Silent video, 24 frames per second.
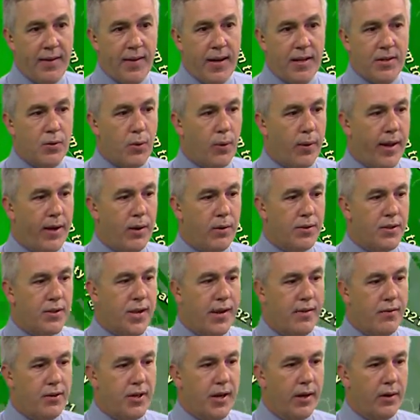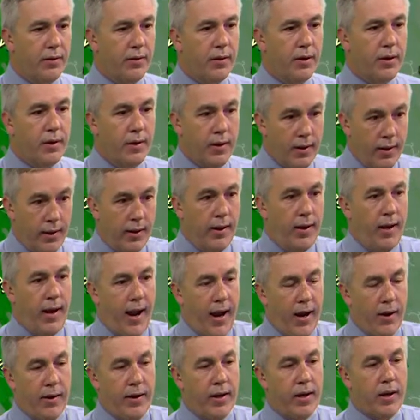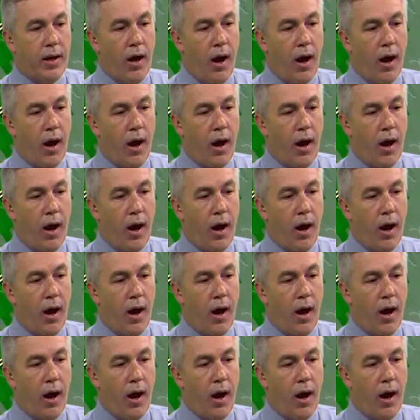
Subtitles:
in that tornado safe shelter area.